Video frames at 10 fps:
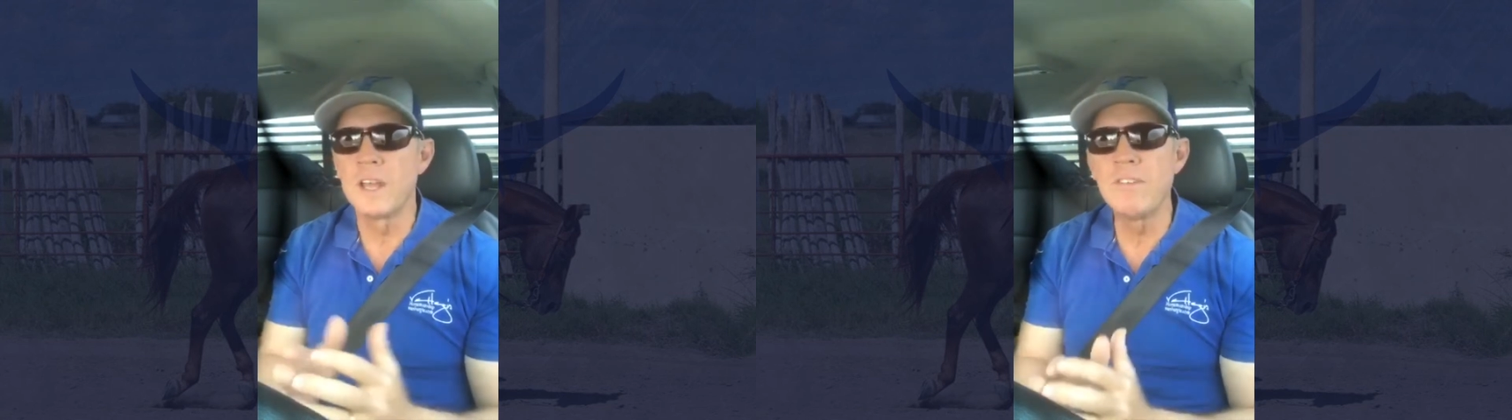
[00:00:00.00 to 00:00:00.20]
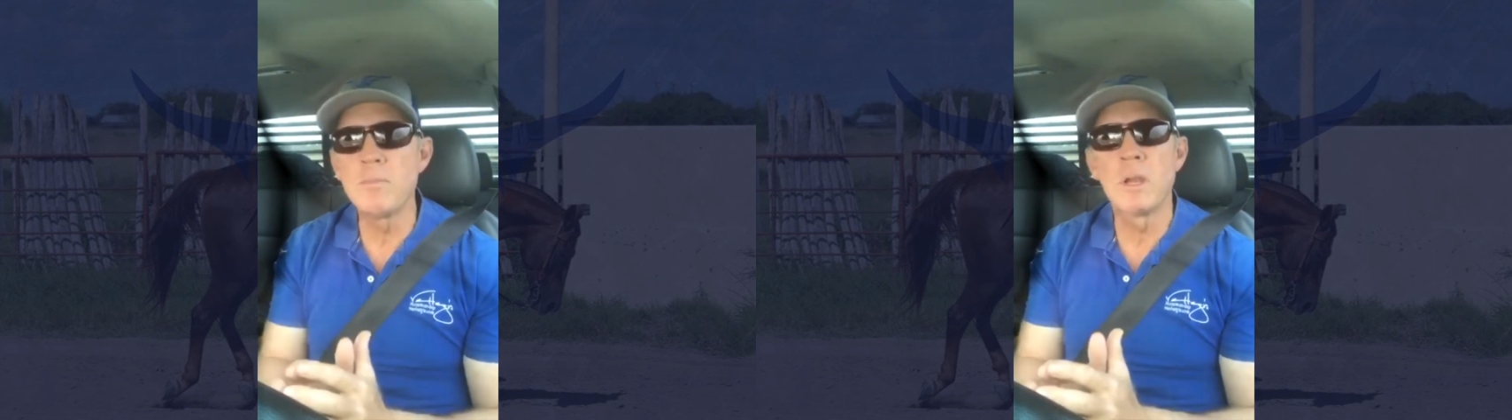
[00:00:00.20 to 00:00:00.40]

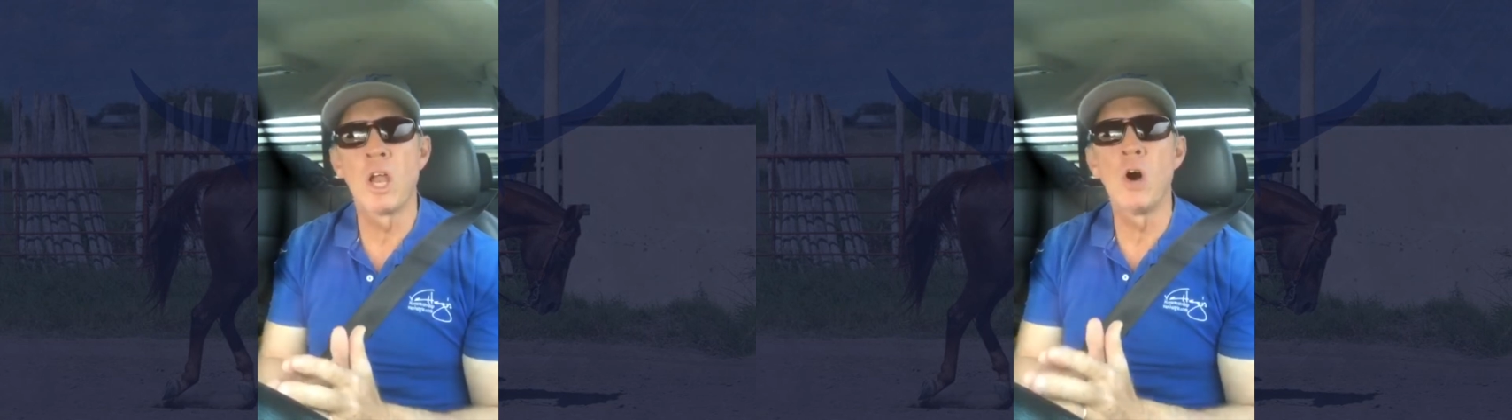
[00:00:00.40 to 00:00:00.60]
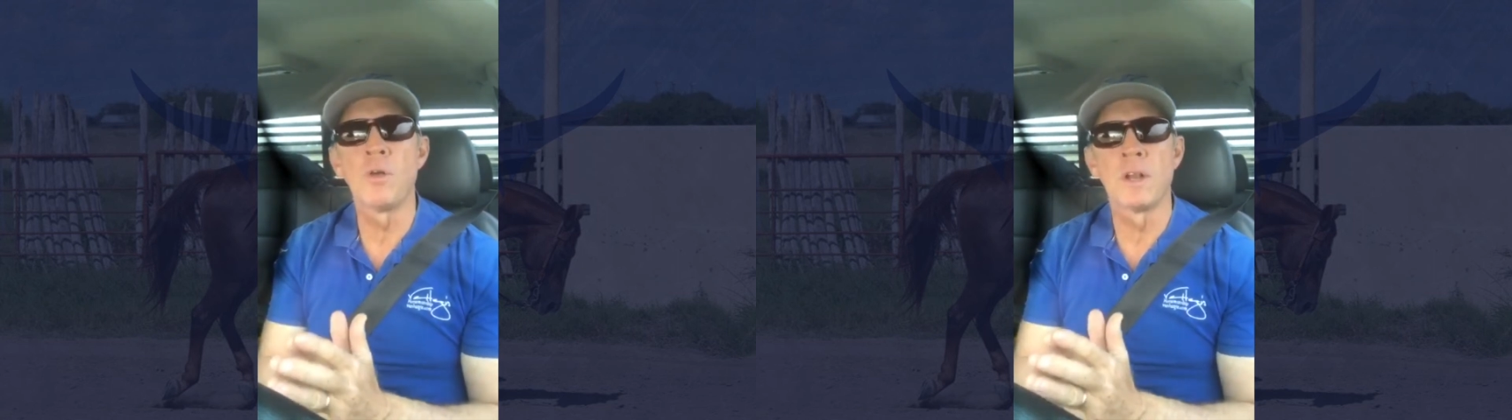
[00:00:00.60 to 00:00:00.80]
Leave them
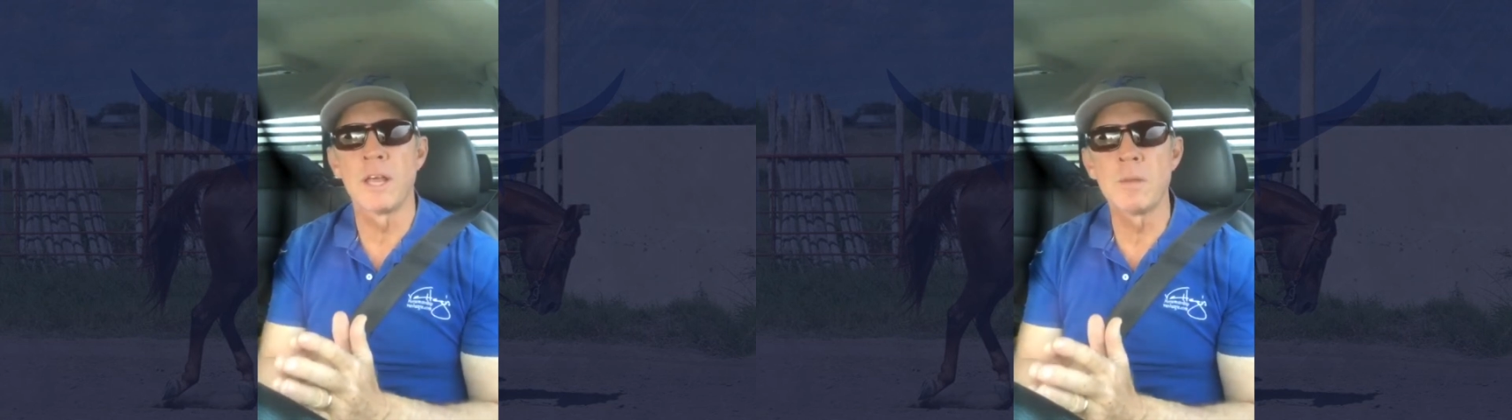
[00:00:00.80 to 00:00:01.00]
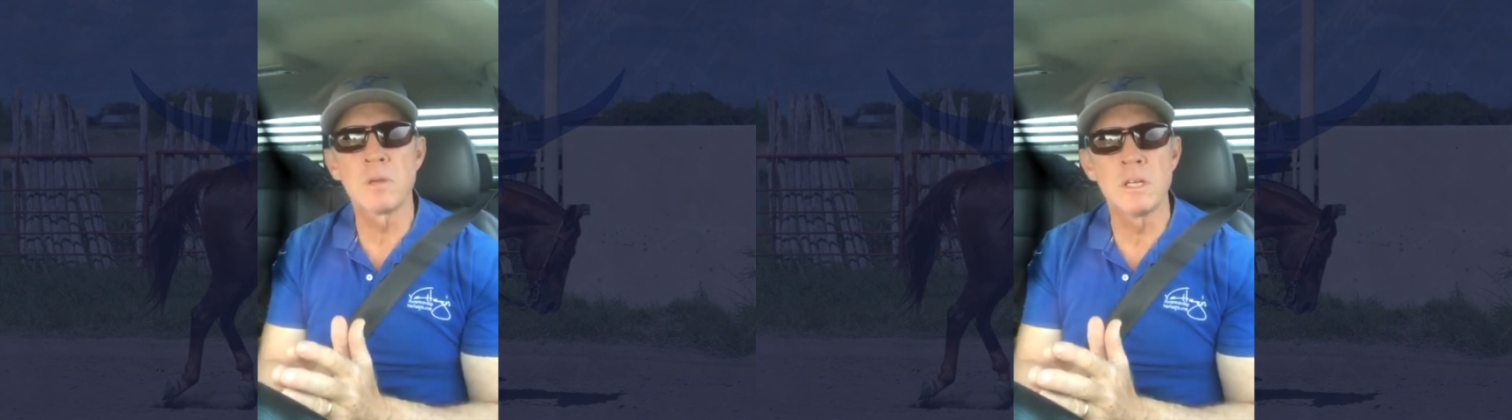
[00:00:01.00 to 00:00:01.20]
alone and
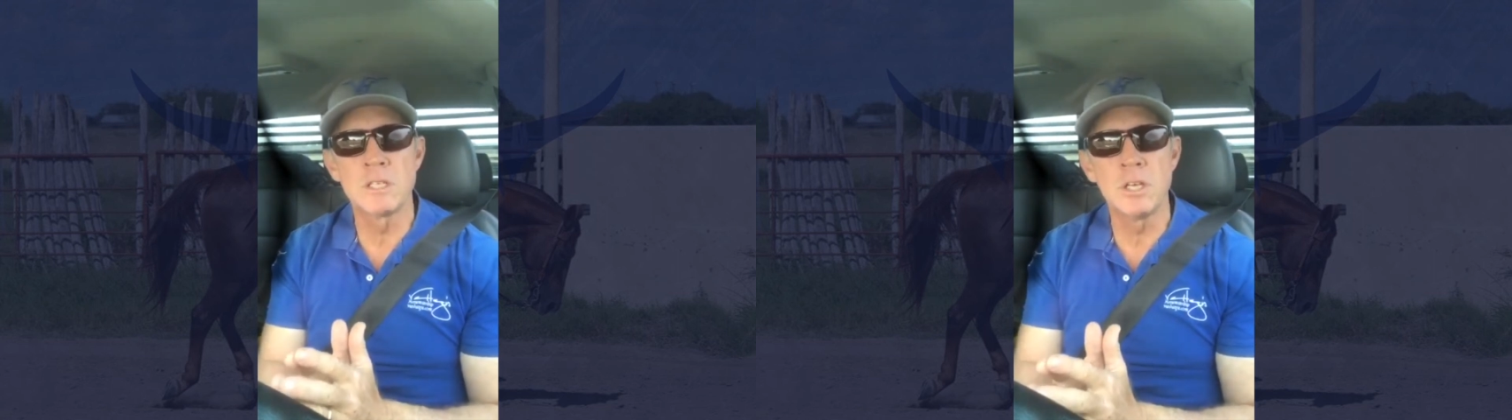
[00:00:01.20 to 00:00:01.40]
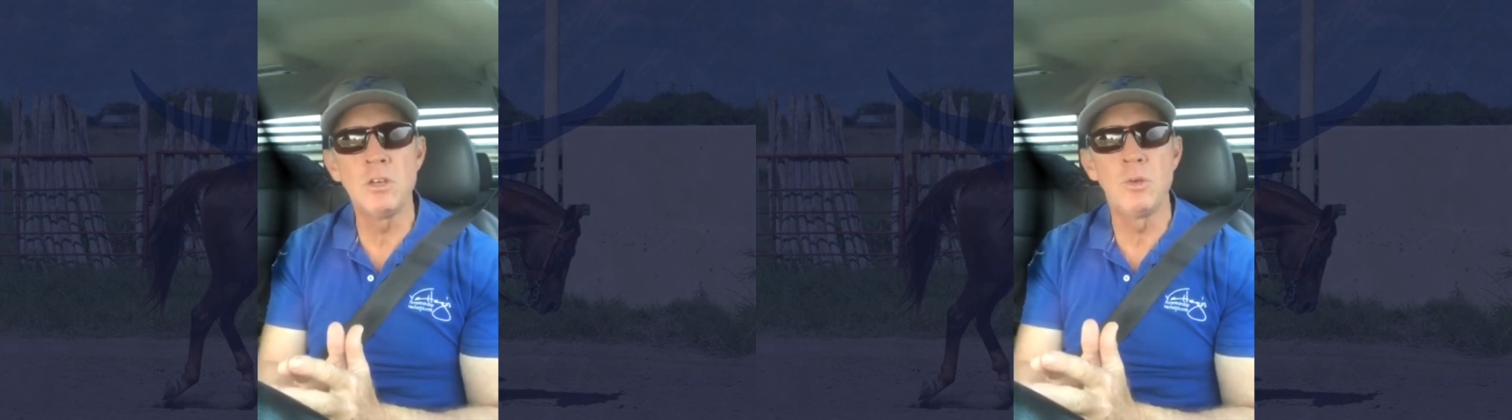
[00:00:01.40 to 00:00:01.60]
let them
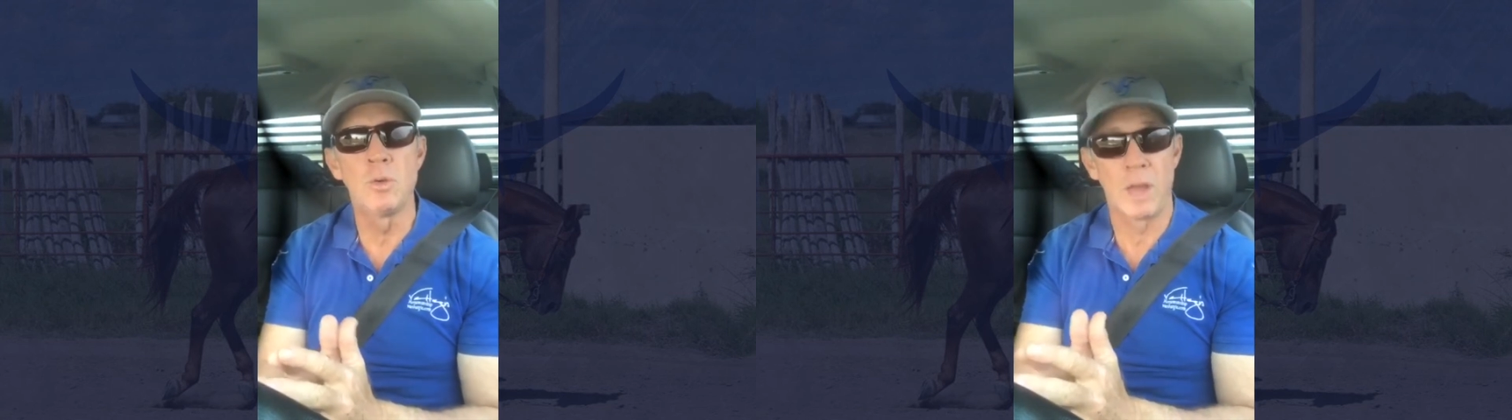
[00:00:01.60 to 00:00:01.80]
continue